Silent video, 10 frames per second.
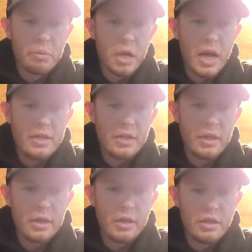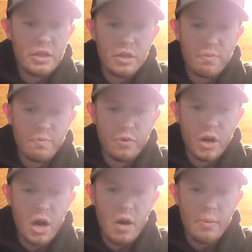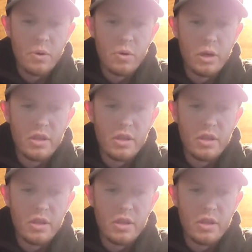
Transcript: The plastic is just phenomenal,